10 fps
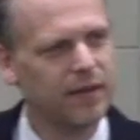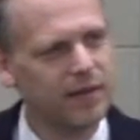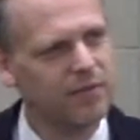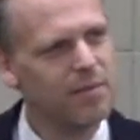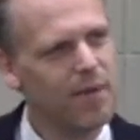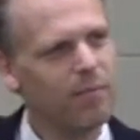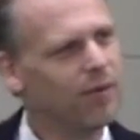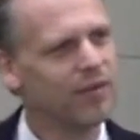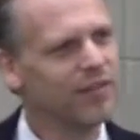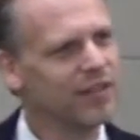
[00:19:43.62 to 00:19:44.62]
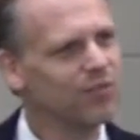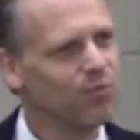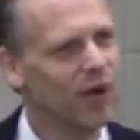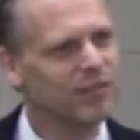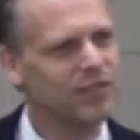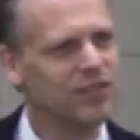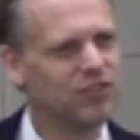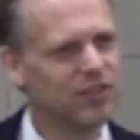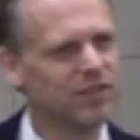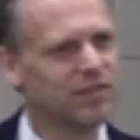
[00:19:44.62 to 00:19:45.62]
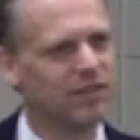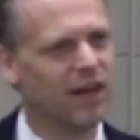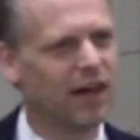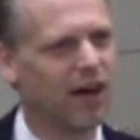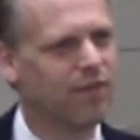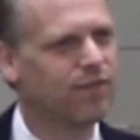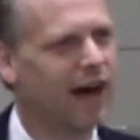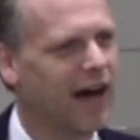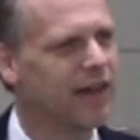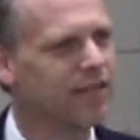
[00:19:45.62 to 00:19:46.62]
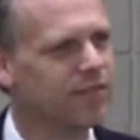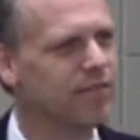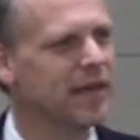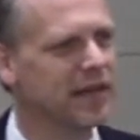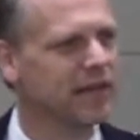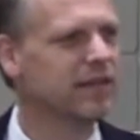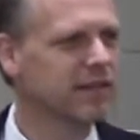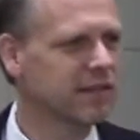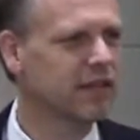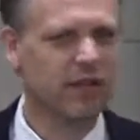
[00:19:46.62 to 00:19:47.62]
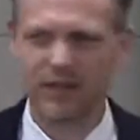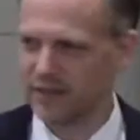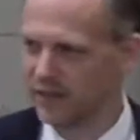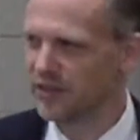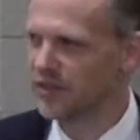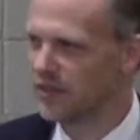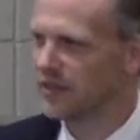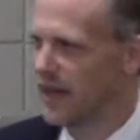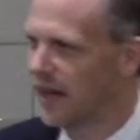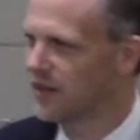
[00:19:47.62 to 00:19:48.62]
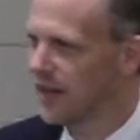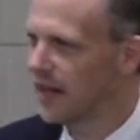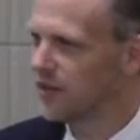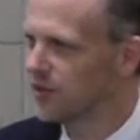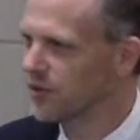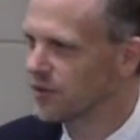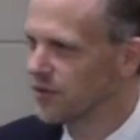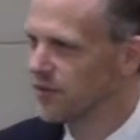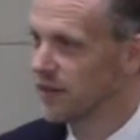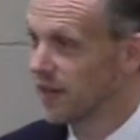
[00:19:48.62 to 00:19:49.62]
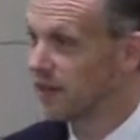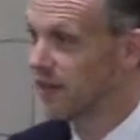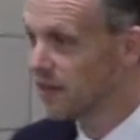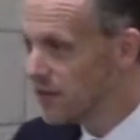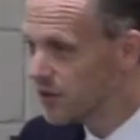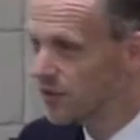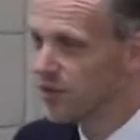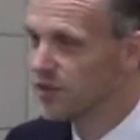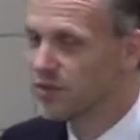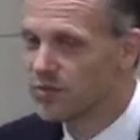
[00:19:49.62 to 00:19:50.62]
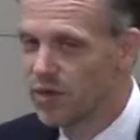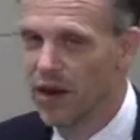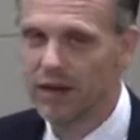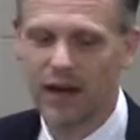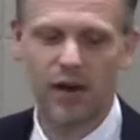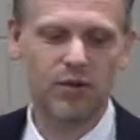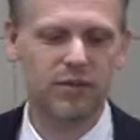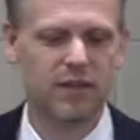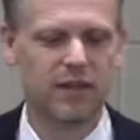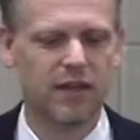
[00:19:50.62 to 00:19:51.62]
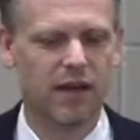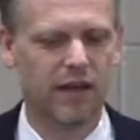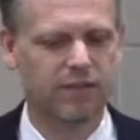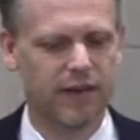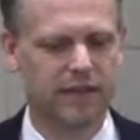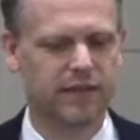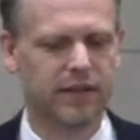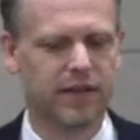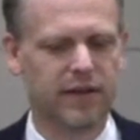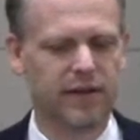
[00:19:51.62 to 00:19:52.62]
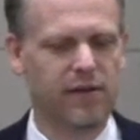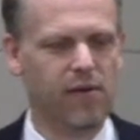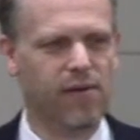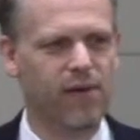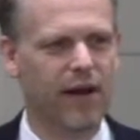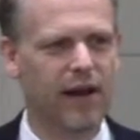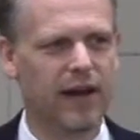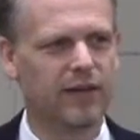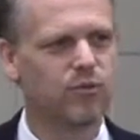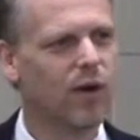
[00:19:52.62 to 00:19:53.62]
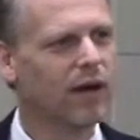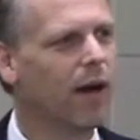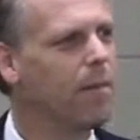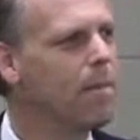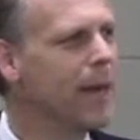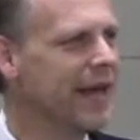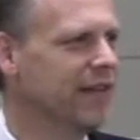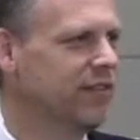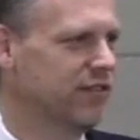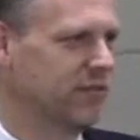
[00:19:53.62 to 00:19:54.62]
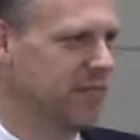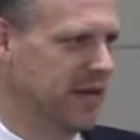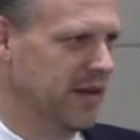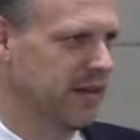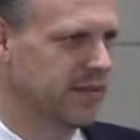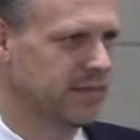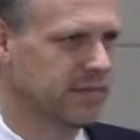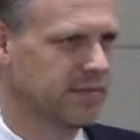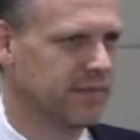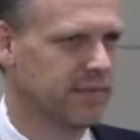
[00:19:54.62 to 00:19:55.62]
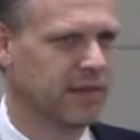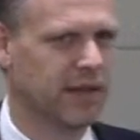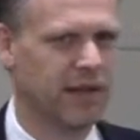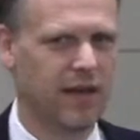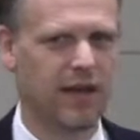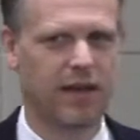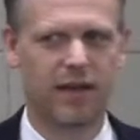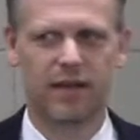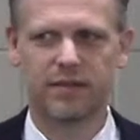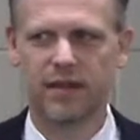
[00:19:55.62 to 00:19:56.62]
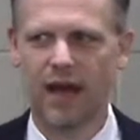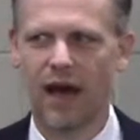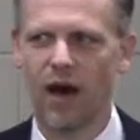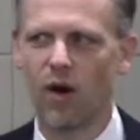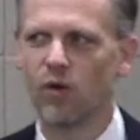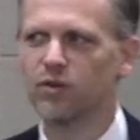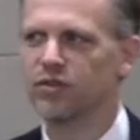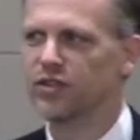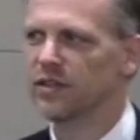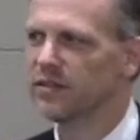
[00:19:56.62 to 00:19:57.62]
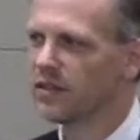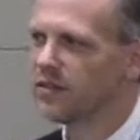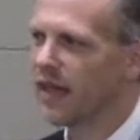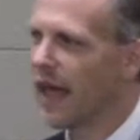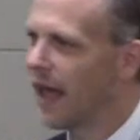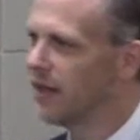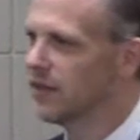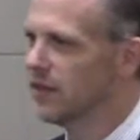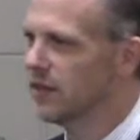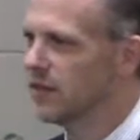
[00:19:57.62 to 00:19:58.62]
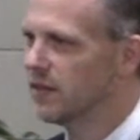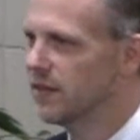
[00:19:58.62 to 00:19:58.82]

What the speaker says: Remember, this wasn't just a 5-minute little addition tacked on to his suffering that day. This was a drawn-out event. And what amazes me is how Jesus handled it.